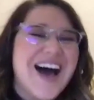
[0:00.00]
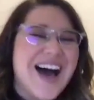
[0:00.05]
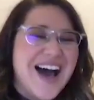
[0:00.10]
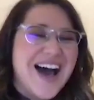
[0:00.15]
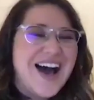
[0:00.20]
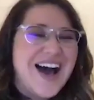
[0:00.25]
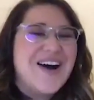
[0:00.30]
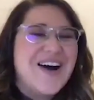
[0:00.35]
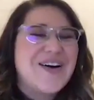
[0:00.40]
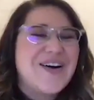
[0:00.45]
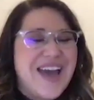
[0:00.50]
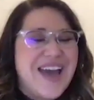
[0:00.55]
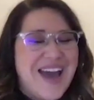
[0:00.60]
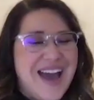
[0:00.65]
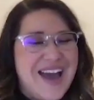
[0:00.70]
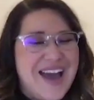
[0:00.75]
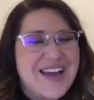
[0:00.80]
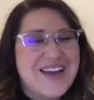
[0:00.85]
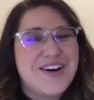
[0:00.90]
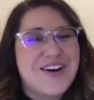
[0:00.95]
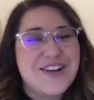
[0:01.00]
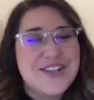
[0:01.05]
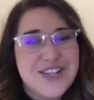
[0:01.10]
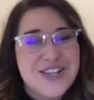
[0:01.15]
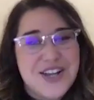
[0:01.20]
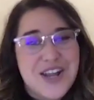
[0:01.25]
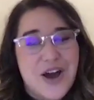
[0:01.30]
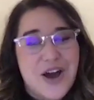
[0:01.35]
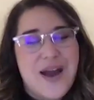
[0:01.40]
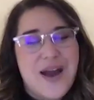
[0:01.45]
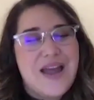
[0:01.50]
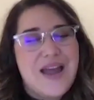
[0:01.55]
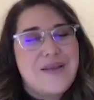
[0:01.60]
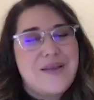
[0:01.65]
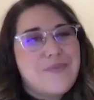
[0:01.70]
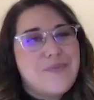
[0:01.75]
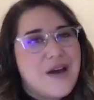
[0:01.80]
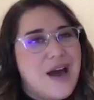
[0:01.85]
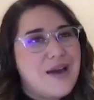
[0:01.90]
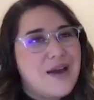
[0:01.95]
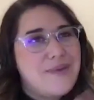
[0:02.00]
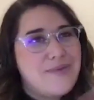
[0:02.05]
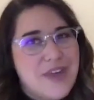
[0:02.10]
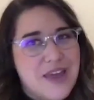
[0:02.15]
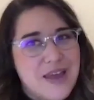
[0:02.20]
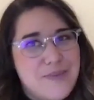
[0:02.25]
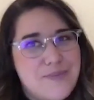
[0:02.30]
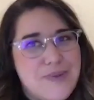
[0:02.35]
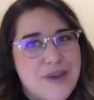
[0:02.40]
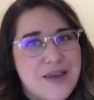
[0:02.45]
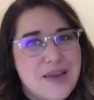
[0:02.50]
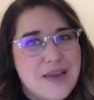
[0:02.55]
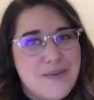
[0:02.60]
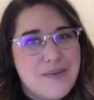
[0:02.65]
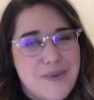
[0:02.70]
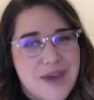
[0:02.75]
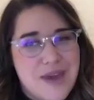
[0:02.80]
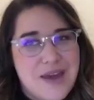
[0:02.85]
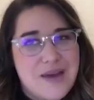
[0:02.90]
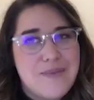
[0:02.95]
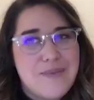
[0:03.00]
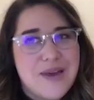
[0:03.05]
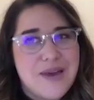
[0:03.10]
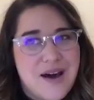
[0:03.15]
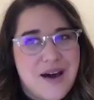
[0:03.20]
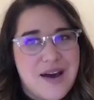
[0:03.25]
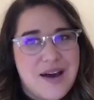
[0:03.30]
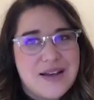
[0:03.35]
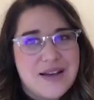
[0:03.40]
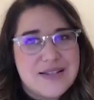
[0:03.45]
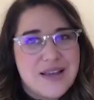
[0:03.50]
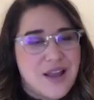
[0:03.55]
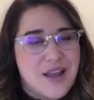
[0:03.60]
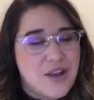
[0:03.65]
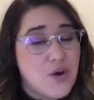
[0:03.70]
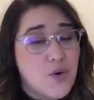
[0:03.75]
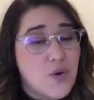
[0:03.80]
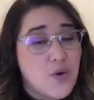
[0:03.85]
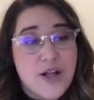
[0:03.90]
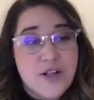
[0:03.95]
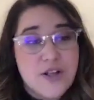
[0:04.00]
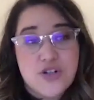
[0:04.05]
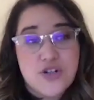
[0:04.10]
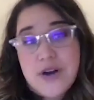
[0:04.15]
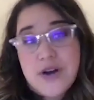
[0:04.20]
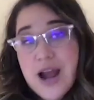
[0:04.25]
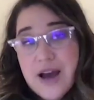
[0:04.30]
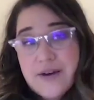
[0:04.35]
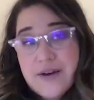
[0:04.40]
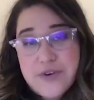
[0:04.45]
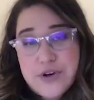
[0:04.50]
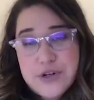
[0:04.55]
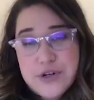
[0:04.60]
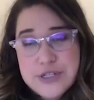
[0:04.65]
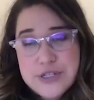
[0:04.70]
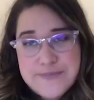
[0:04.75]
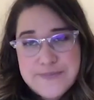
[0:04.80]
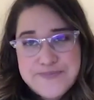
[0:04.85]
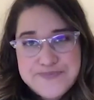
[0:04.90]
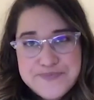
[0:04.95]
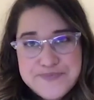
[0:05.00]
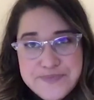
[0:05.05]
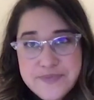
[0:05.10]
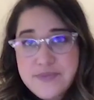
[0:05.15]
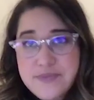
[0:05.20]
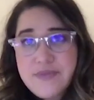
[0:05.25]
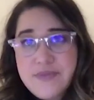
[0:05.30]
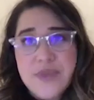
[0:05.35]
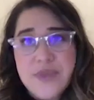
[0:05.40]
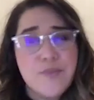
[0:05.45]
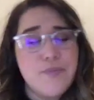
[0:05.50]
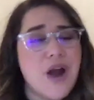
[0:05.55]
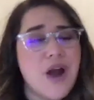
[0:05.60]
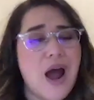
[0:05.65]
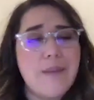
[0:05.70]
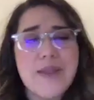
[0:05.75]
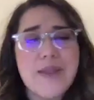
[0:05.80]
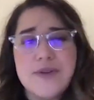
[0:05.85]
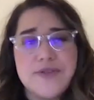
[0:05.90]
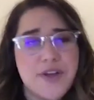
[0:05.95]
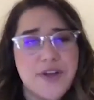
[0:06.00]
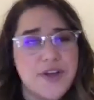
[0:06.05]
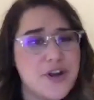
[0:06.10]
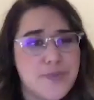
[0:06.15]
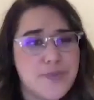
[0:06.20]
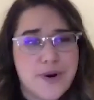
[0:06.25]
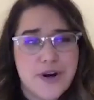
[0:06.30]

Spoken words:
Okay, good to know. And I think being because again, you're well traveled, probably within your